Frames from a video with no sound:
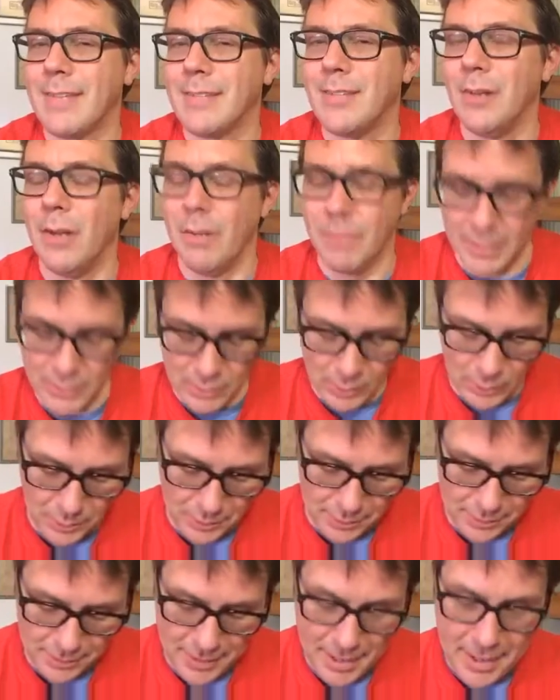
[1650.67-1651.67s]
don't know if that's a
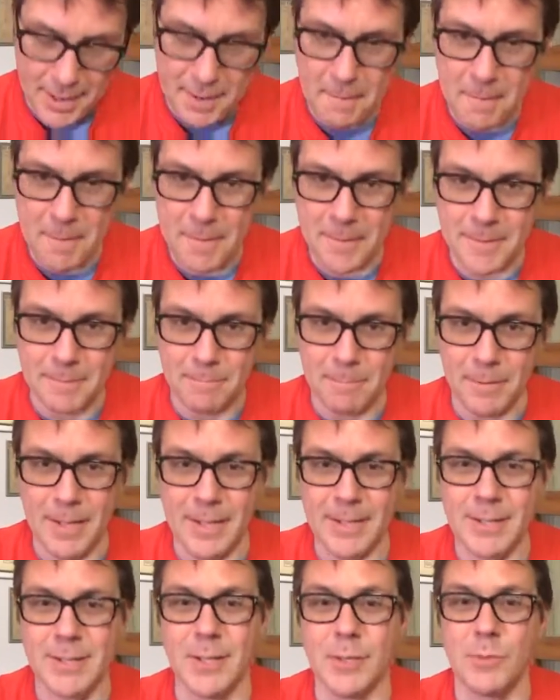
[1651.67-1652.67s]
good thing, but
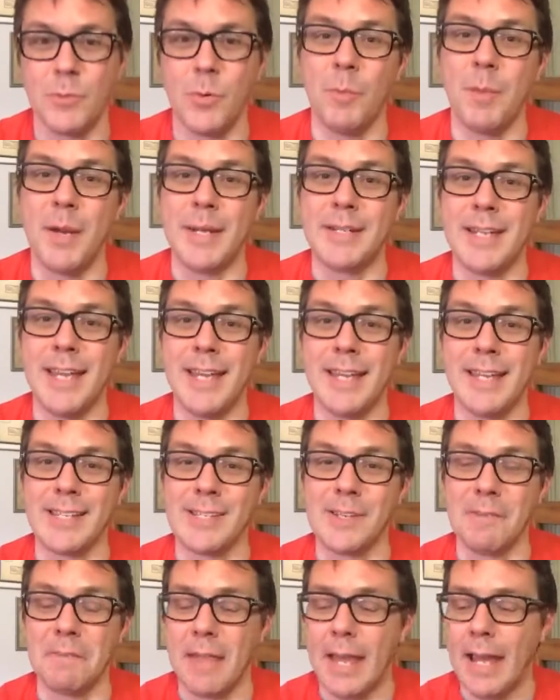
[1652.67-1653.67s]
that's just what my take
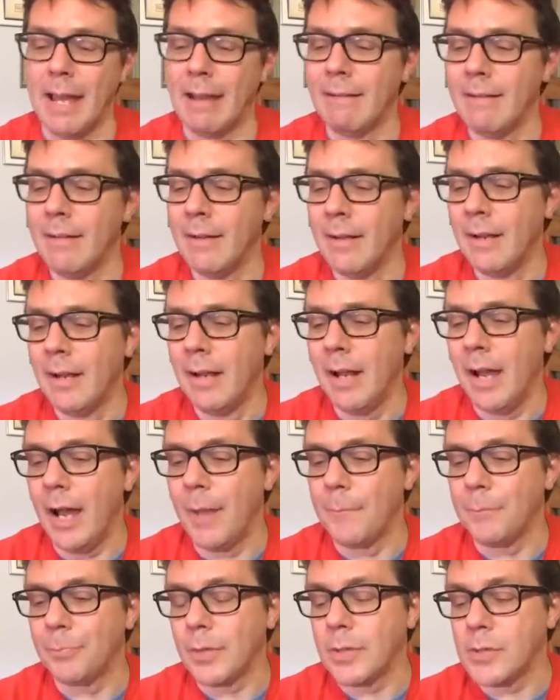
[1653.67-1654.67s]
is on that.
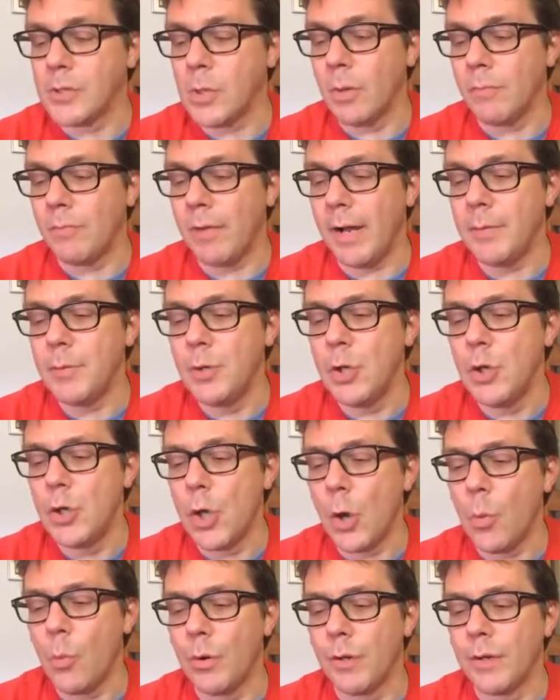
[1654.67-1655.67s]
So if I
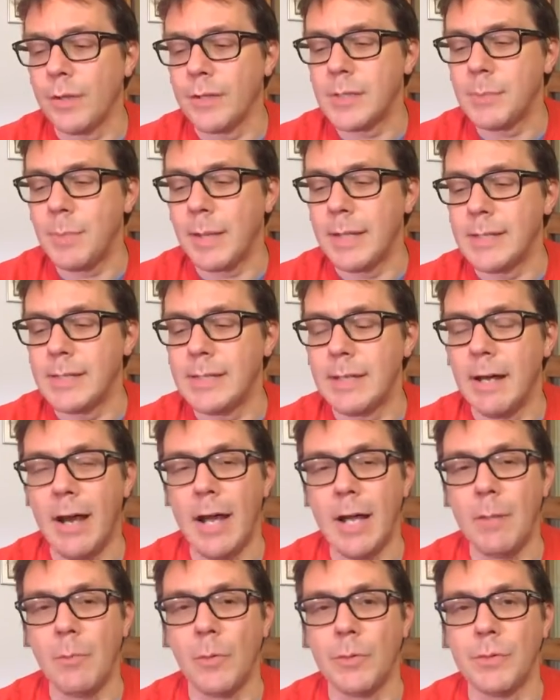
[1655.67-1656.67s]
don't want to spend
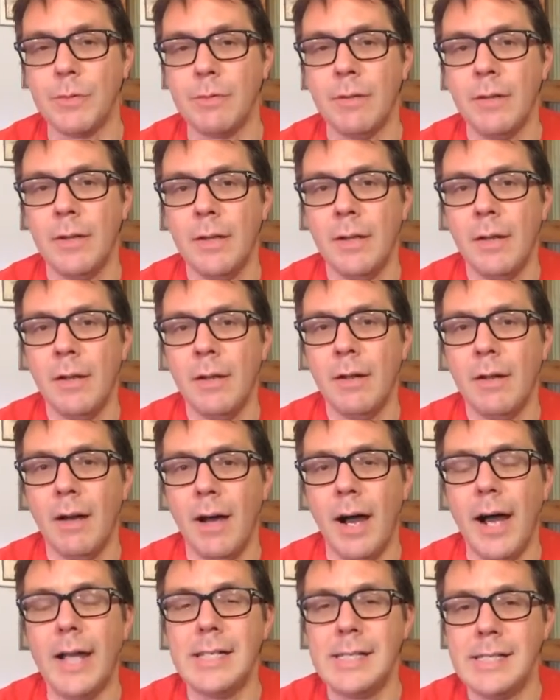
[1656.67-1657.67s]
time on...
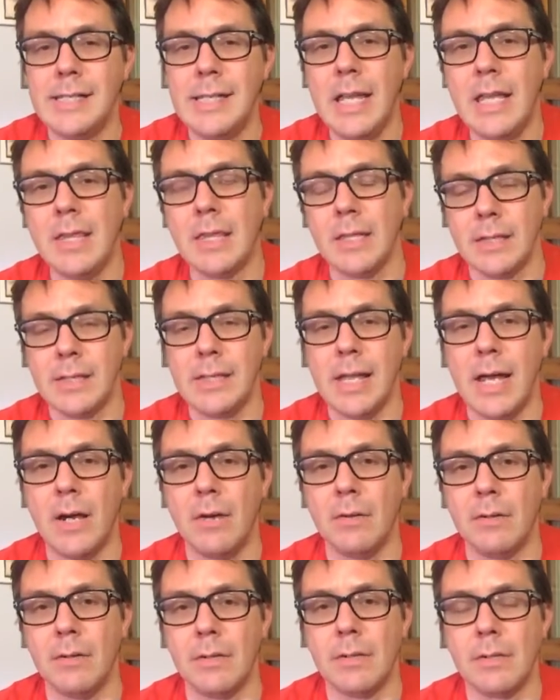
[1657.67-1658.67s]
I see that
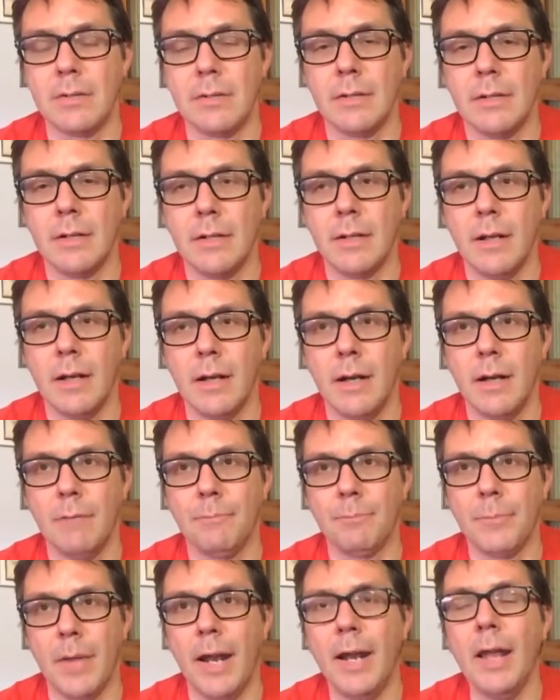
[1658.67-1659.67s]
sound...
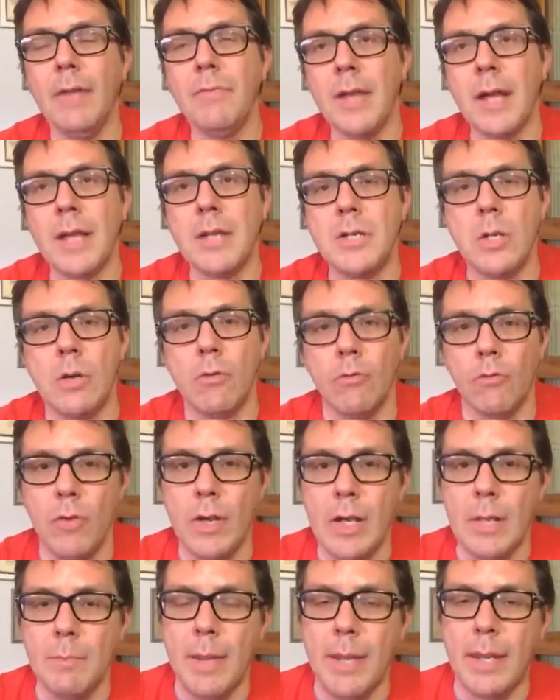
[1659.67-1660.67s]
I like the idea of
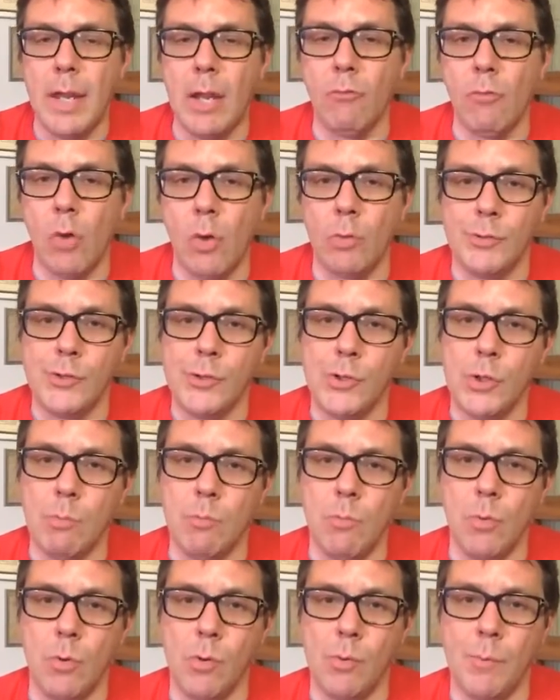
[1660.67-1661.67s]
really making roles do
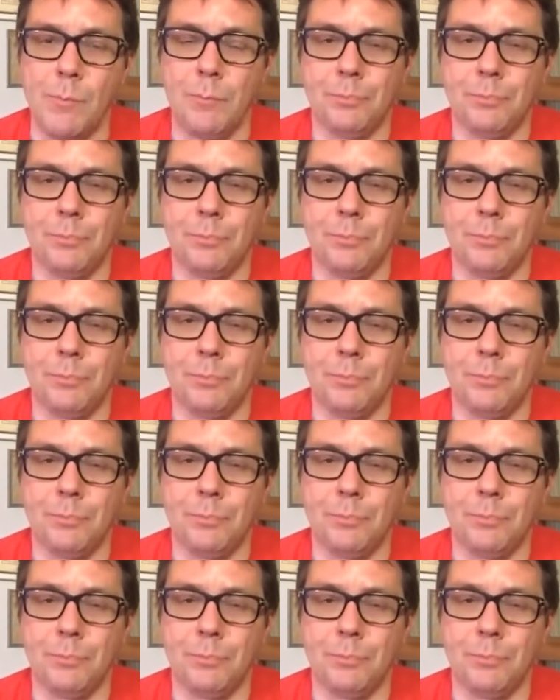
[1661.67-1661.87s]
more.